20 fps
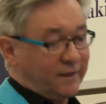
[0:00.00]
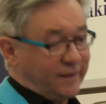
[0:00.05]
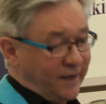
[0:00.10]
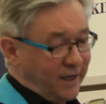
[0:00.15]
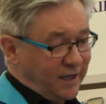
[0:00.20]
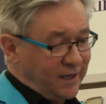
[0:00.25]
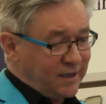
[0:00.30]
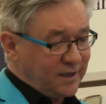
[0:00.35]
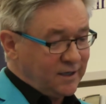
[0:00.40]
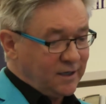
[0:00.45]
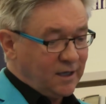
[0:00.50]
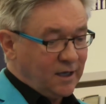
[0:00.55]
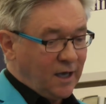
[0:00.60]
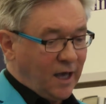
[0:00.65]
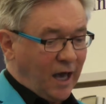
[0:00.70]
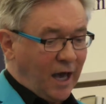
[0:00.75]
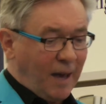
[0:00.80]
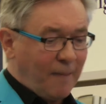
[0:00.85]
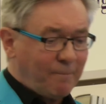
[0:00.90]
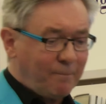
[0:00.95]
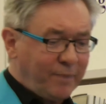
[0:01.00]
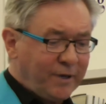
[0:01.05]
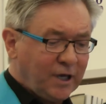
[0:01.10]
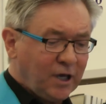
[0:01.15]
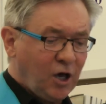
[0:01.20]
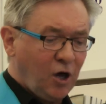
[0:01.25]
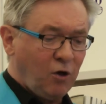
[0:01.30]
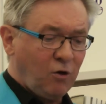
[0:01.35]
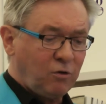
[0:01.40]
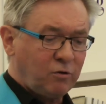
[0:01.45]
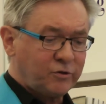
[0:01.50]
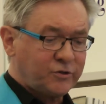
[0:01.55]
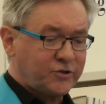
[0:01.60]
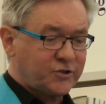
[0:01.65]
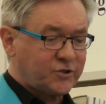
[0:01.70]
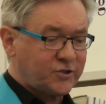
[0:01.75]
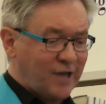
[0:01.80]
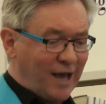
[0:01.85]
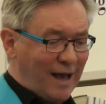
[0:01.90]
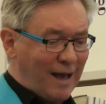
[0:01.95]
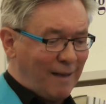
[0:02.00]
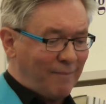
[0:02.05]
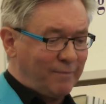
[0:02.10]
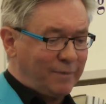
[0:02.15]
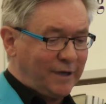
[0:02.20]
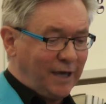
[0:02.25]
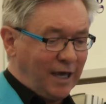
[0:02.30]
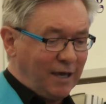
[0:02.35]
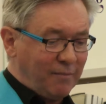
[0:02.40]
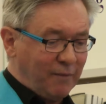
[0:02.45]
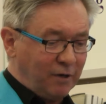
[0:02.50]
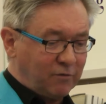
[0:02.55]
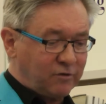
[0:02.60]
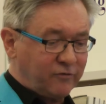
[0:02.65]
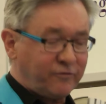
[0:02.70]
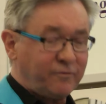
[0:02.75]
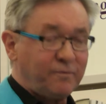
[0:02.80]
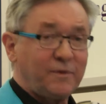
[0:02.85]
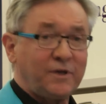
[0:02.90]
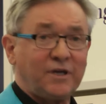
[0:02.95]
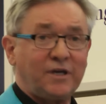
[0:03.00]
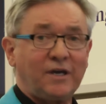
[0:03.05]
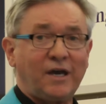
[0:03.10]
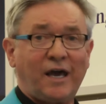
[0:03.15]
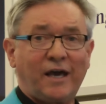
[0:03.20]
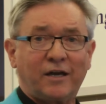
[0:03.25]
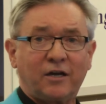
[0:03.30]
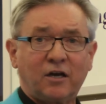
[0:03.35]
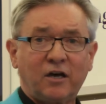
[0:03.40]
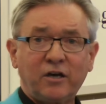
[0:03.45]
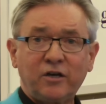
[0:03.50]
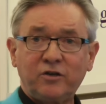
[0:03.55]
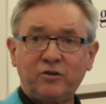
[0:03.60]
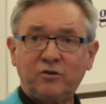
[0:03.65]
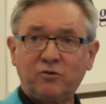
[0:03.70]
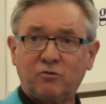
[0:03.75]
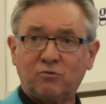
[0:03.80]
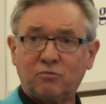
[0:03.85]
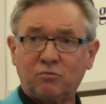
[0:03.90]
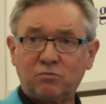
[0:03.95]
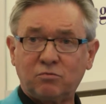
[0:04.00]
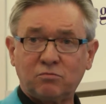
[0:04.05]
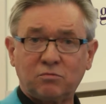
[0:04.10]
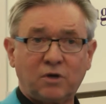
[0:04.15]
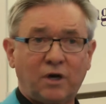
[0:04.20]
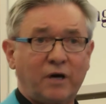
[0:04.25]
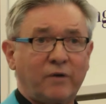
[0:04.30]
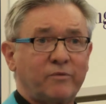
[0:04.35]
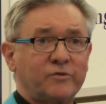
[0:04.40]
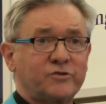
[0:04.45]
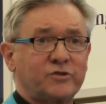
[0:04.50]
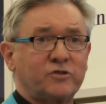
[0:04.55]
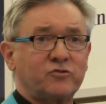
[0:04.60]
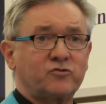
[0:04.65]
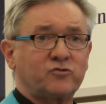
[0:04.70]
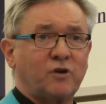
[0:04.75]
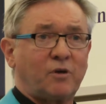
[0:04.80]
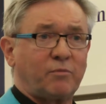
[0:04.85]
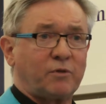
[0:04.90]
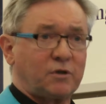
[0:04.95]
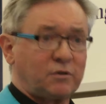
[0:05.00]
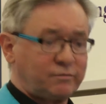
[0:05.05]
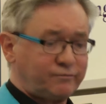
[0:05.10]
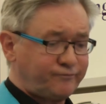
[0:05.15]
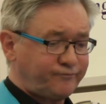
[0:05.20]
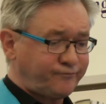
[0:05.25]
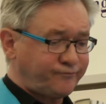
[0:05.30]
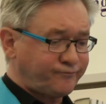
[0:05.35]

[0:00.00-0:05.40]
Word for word: Then a big old sob came out of me, and I knew I was in trouble.